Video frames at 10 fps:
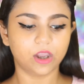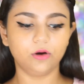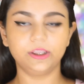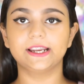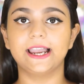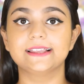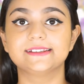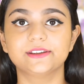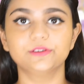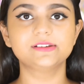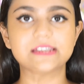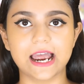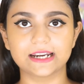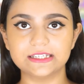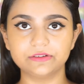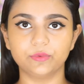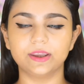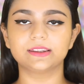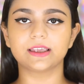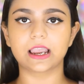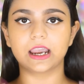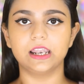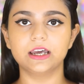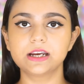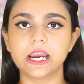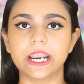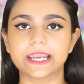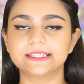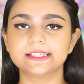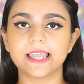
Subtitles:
Okay guys, so starting with color correcting,